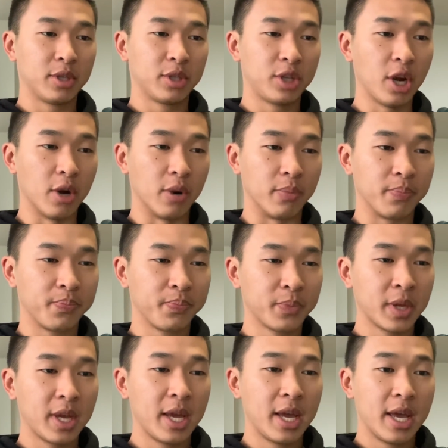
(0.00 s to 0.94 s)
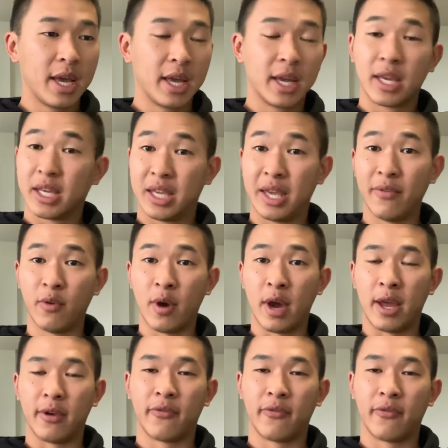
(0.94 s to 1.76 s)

So, giveaway.